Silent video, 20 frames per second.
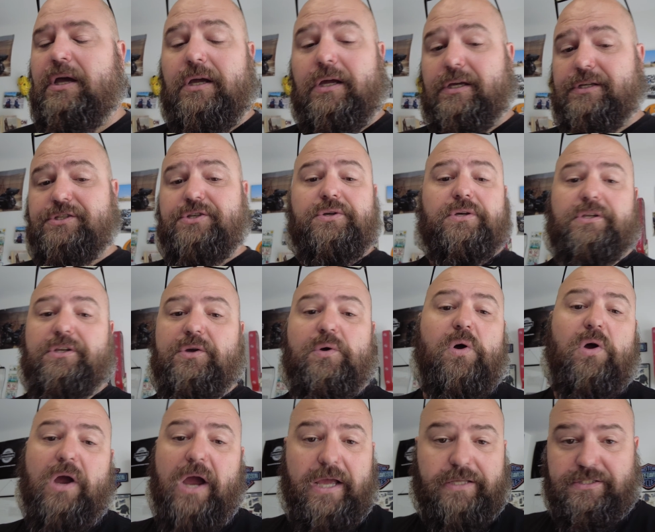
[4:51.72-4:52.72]
because you can do
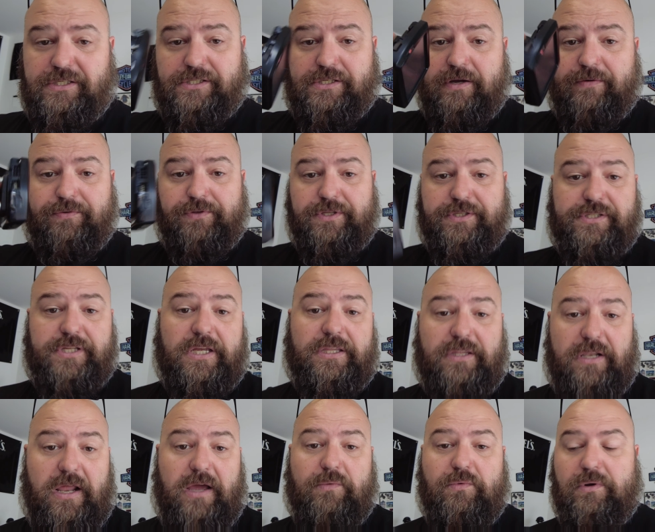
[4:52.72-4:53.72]
all kinds of stuff with this thing
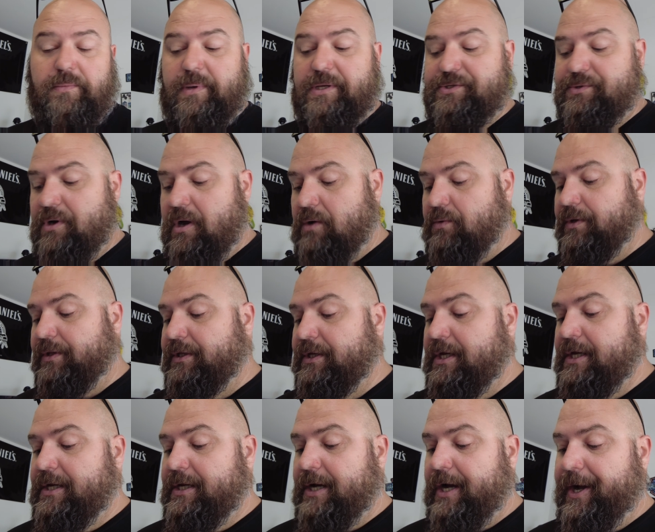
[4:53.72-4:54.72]
that I want to mess around with.
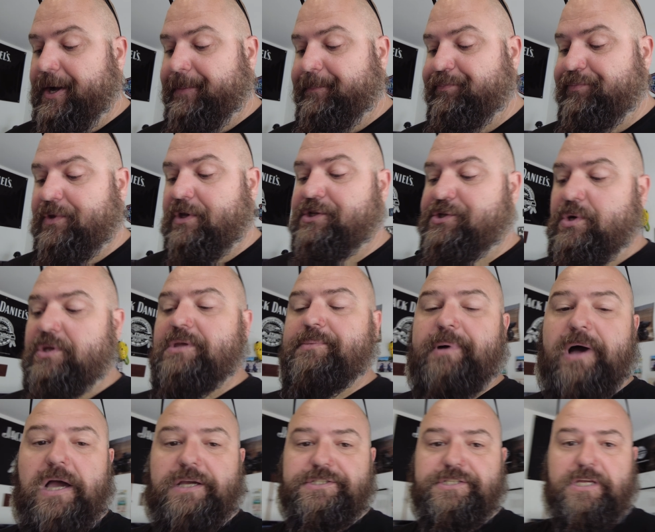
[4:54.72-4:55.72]
So in the
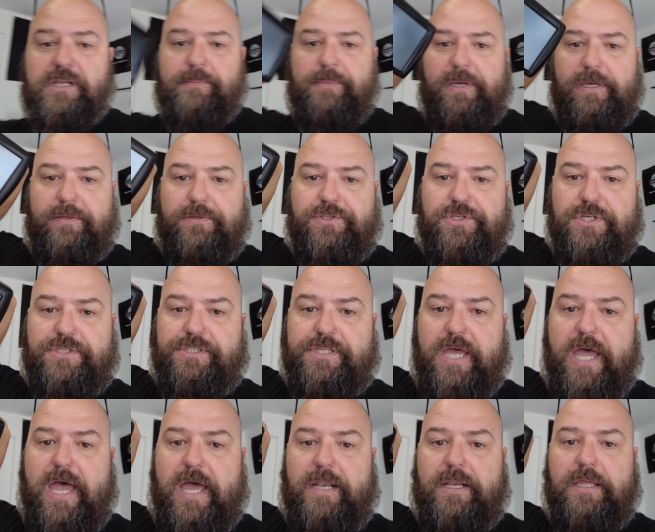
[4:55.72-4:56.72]
box is going to be just
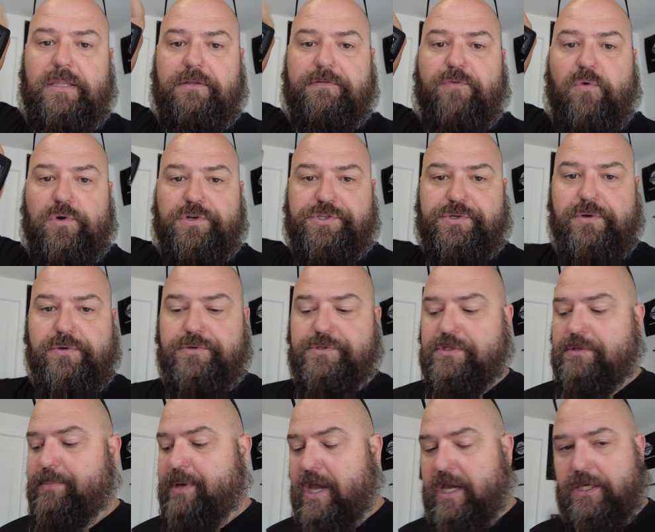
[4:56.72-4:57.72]
that, and the 4 screws in
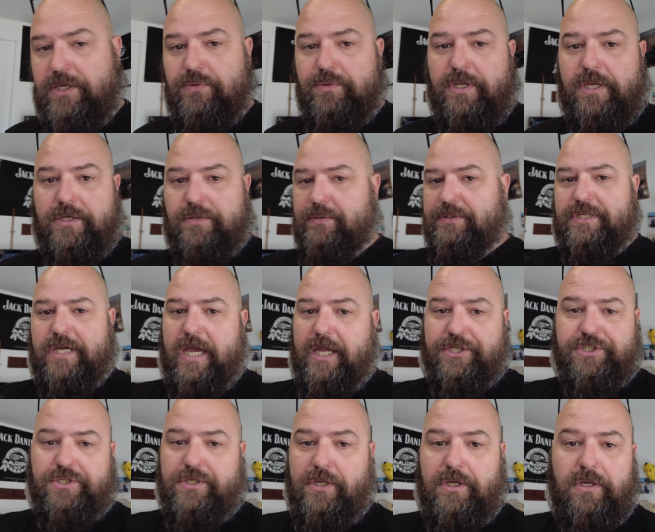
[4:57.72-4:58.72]
the back you'd need to
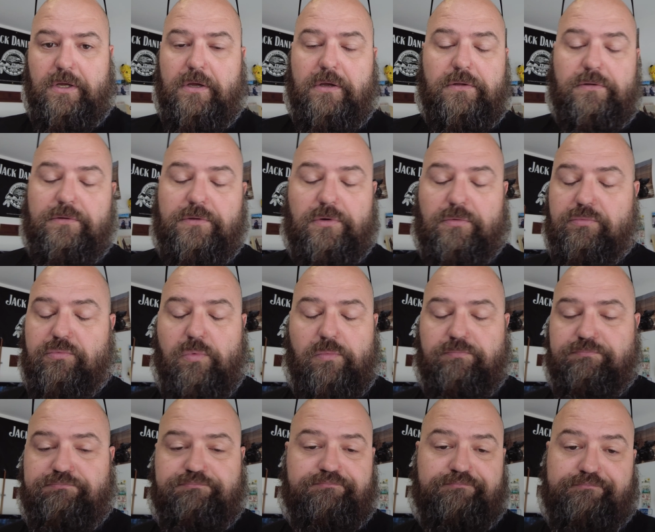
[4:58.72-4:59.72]
attach the
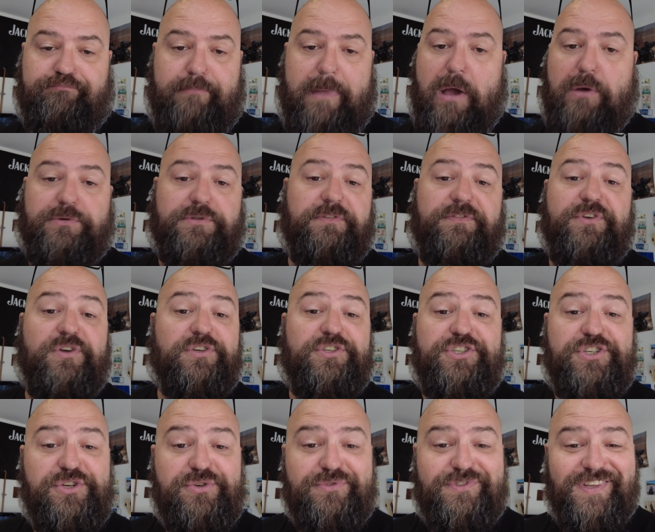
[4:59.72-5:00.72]
mount of your
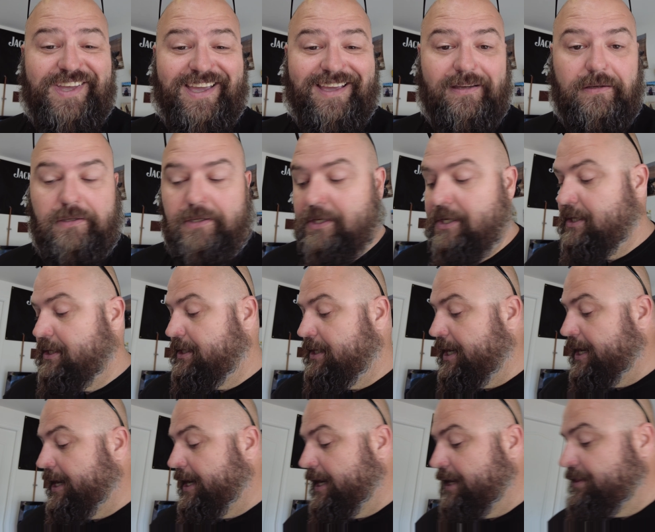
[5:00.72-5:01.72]
choosing.
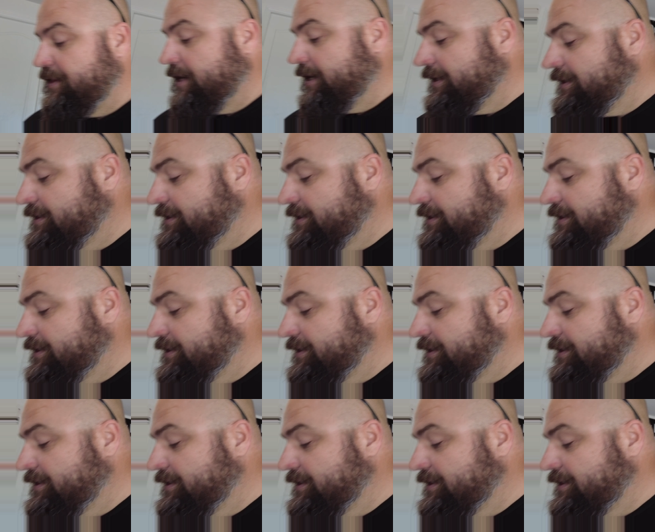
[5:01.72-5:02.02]
And then